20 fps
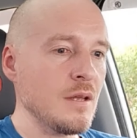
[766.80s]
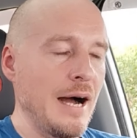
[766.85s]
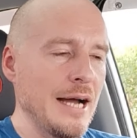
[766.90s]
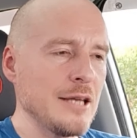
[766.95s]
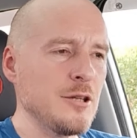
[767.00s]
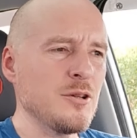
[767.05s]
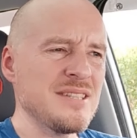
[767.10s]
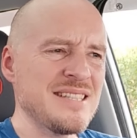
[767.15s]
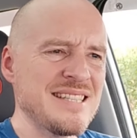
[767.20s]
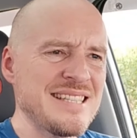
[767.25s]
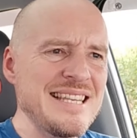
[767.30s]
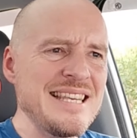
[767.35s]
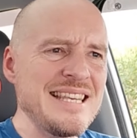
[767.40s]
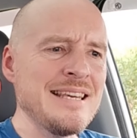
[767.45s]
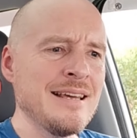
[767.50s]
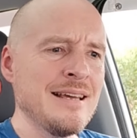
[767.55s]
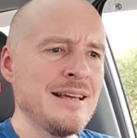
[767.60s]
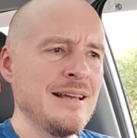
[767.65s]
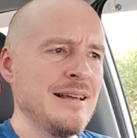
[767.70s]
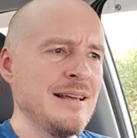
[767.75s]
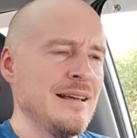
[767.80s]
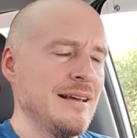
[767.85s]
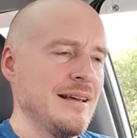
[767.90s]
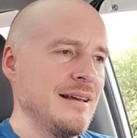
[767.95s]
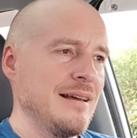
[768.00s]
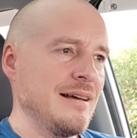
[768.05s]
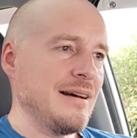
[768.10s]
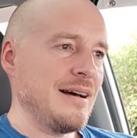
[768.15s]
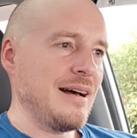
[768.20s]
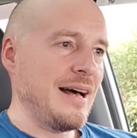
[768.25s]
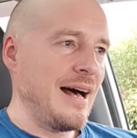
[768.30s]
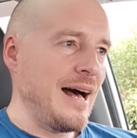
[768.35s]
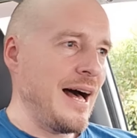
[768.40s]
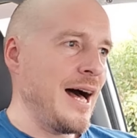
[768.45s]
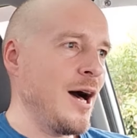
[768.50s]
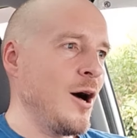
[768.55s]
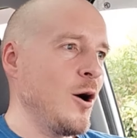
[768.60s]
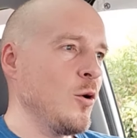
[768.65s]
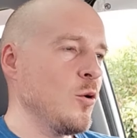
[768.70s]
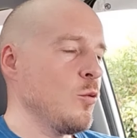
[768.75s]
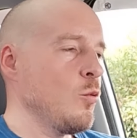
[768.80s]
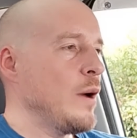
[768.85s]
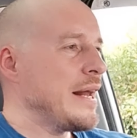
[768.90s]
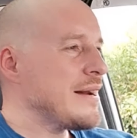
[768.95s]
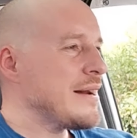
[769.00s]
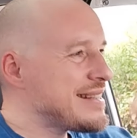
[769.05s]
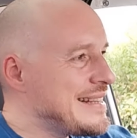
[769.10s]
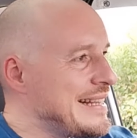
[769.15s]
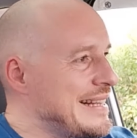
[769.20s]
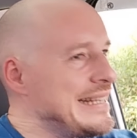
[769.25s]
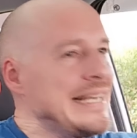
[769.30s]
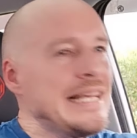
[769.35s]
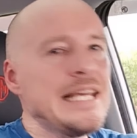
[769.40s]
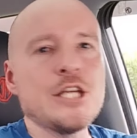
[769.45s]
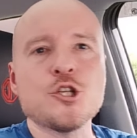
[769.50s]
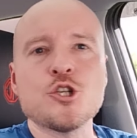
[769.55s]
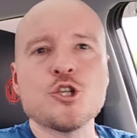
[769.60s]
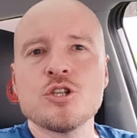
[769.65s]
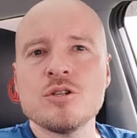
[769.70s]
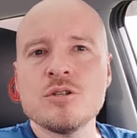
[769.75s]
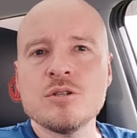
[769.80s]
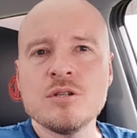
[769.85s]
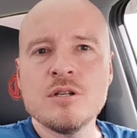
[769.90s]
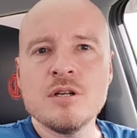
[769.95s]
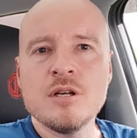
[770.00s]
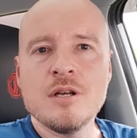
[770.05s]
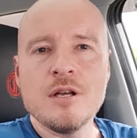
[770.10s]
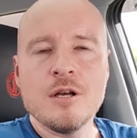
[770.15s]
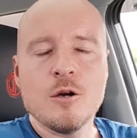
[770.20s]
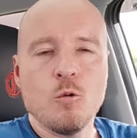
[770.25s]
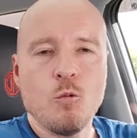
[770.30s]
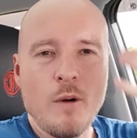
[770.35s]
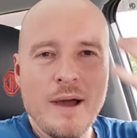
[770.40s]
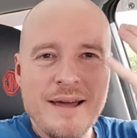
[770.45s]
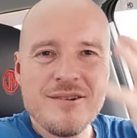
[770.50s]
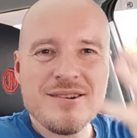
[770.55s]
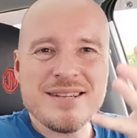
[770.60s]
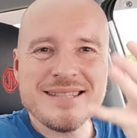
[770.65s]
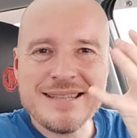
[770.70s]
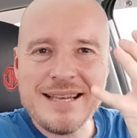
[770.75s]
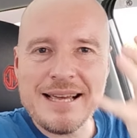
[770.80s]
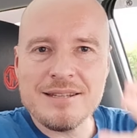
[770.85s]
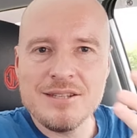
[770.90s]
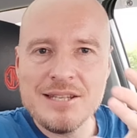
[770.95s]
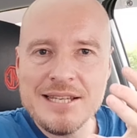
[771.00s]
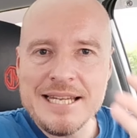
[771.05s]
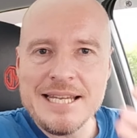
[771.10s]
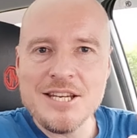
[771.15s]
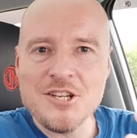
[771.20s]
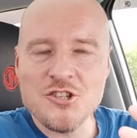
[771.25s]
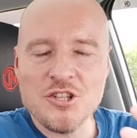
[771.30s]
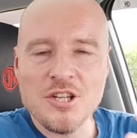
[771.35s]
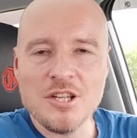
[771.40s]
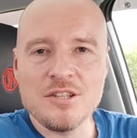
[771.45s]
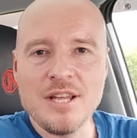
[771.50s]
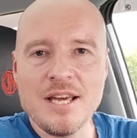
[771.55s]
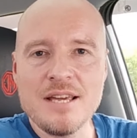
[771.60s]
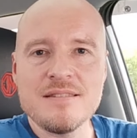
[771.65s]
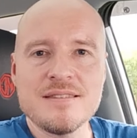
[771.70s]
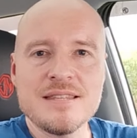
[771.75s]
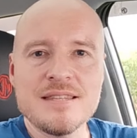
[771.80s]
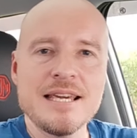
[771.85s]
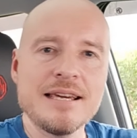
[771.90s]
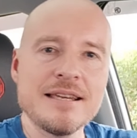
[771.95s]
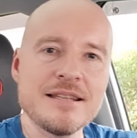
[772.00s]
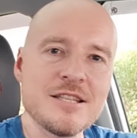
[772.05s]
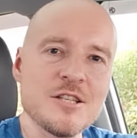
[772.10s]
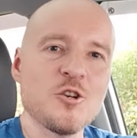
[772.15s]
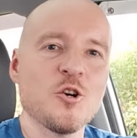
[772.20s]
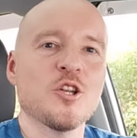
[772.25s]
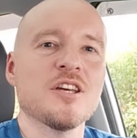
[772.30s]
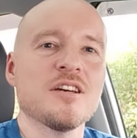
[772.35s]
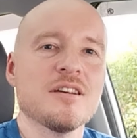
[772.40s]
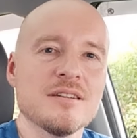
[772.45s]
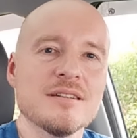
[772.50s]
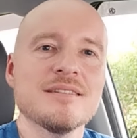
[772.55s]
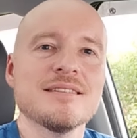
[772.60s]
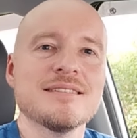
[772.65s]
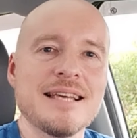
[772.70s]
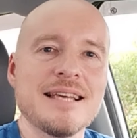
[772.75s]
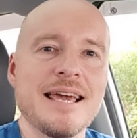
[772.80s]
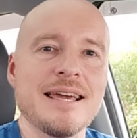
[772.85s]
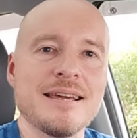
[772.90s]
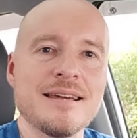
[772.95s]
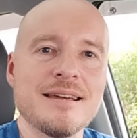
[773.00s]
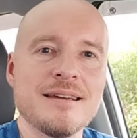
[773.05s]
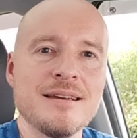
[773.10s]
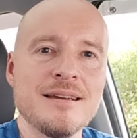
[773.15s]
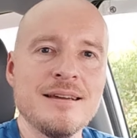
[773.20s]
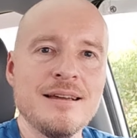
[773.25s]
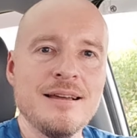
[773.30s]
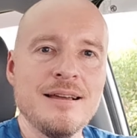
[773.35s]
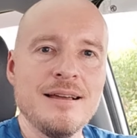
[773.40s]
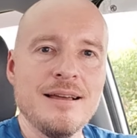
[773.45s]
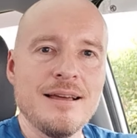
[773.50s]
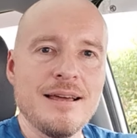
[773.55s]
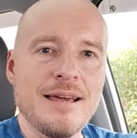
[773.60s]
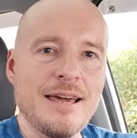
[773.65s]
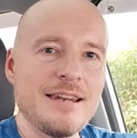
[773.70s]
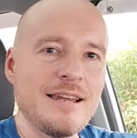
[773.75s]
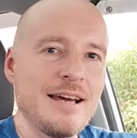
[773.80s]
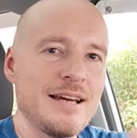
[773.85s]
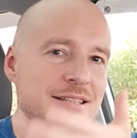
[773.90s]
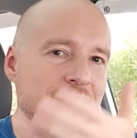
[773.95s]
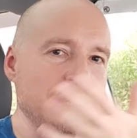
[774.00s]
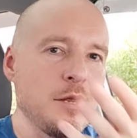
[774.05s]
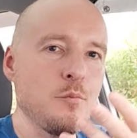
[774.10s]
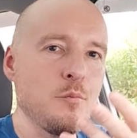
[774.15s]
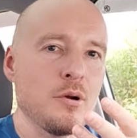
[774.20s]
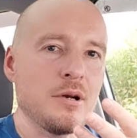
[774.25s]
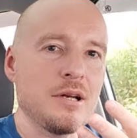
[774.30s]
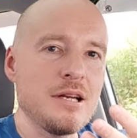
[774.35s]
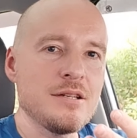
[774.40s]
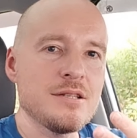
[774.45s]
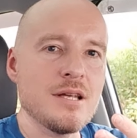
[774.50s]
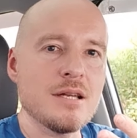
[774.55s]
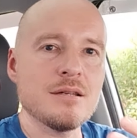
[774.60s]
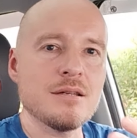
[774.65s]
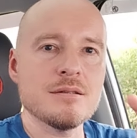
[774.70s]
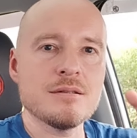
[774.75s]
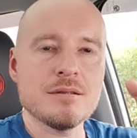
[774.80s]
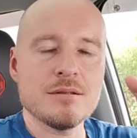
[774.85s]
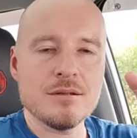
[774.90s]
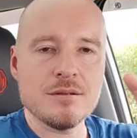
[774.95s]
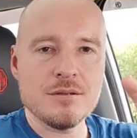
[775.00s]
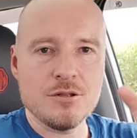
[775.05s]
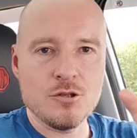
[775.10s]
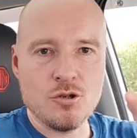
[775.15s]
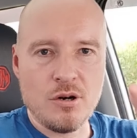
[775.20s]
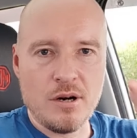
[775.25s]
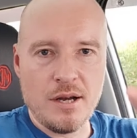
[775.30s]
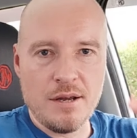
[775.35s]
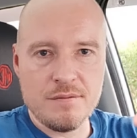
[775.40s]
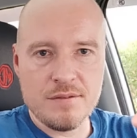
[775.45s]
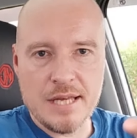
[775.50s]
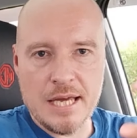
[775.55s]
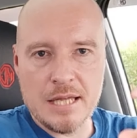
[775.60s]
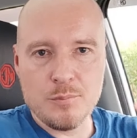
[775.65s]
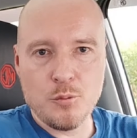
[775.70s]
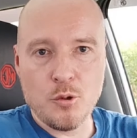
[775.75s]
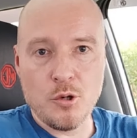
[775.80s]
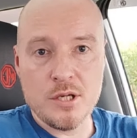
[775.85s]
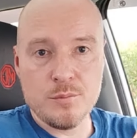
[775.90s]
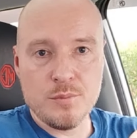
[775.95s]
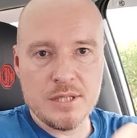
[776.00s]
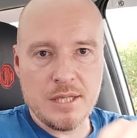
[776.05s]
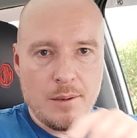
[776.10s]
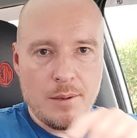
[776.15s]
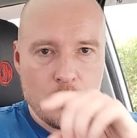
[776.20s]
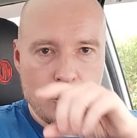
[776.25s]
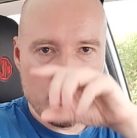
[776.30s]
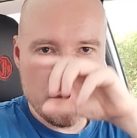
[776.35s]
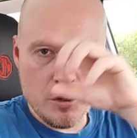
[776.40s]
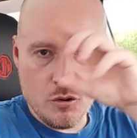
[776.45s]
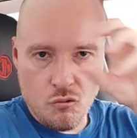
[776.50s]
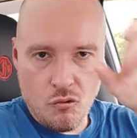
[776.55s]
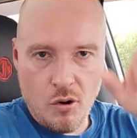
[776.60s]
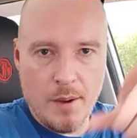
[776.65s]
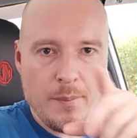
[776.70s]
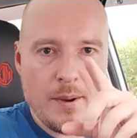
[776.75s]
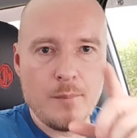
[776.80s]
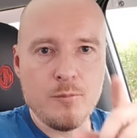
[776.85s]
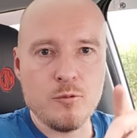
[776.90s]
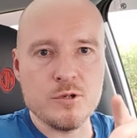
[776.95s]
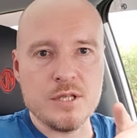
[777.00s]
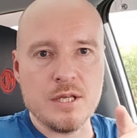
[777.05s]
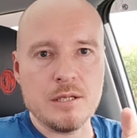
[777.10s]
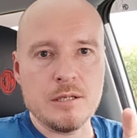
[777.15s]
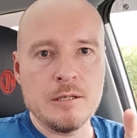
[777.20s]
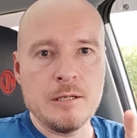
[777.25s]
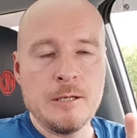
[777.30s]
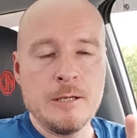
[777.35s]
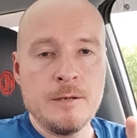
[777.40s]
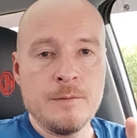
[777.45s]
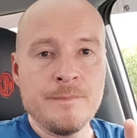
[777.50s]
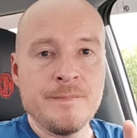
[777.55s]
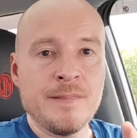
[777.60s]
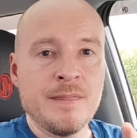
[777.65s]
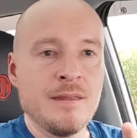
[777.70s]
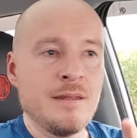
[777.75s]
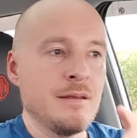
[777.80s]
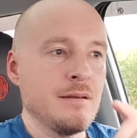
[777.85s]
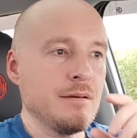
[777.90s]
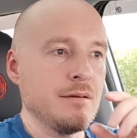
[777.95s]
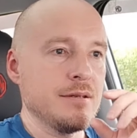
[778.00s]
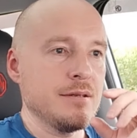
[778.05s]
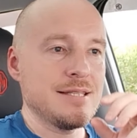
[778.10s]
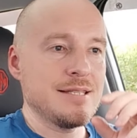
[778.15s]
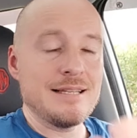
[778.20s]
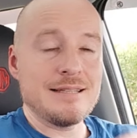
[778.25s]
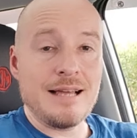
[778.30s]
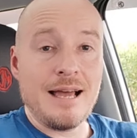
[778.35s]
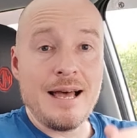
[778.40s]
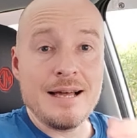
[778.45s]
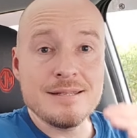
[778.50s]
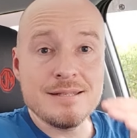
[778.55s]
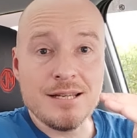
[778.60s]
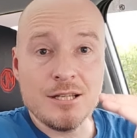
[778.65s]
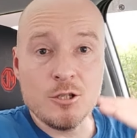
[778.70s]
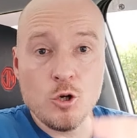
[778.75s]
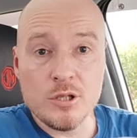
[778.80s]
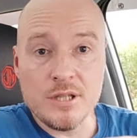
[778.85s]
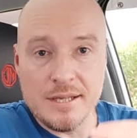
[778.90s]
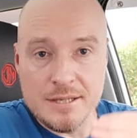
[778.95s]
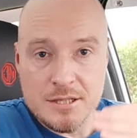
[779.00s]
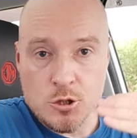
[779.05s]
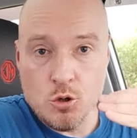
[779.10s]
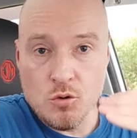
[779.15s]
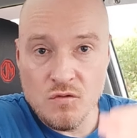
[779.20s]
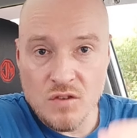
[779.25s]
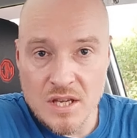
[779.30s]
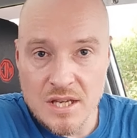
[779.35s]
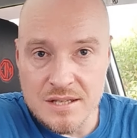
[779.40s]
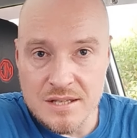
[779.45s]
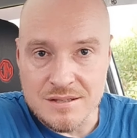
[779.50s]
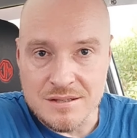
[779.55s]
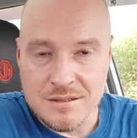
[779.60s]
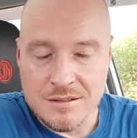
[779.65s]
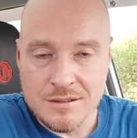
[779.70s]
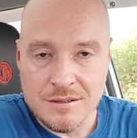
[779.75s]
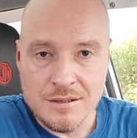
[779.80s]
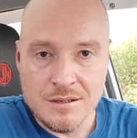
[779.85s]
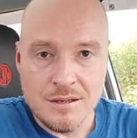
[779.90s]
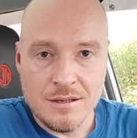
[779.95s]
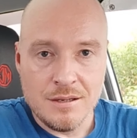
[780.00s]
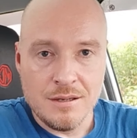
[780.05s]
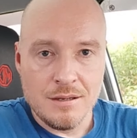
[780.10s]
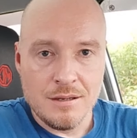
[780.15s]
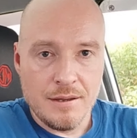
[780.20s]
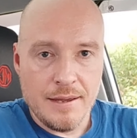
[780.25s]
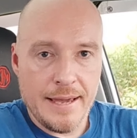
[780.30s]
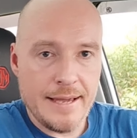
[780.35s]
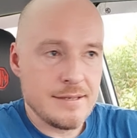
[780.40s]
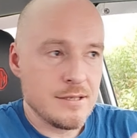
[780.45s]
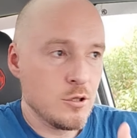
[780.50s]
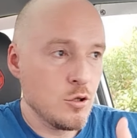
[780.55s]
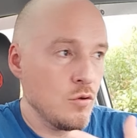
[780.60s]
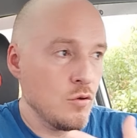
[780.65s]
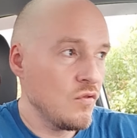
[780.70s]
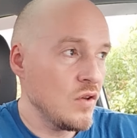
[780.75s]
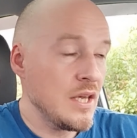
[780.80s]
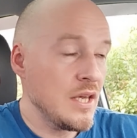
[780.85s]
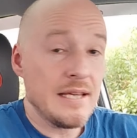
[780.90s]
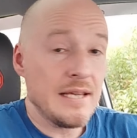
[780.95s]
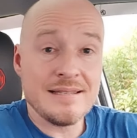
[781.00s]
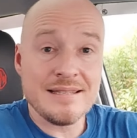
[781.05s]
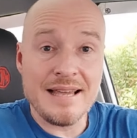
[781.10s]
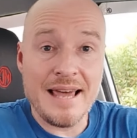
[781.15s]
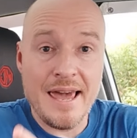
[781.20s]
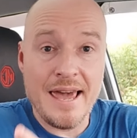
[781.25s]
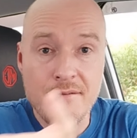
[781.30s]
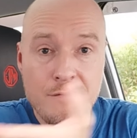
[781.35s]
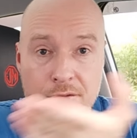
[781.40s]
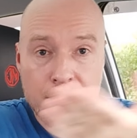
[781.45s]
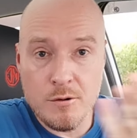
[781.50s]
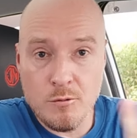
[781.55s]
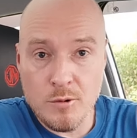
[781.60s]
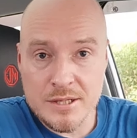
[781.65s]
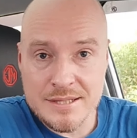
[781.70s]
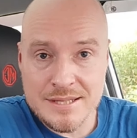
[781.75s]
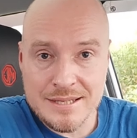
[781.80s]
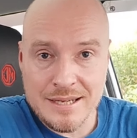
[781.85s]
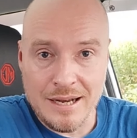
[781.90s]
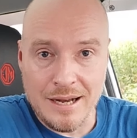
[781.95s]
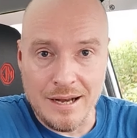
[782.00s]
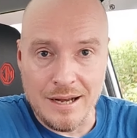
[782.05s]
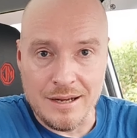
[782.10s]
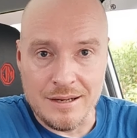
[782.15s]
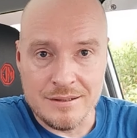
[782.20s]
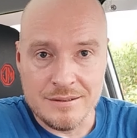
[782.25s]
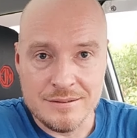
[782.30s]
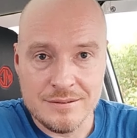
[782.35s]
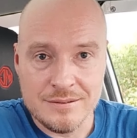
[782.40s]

I don't see how, where is the niche? Where is that niche that they think it's gonna take? And I deliberately didn't drive that point, but I'm gonna wrap up with it. Sedans are not SUVs. SUV is everyone's car.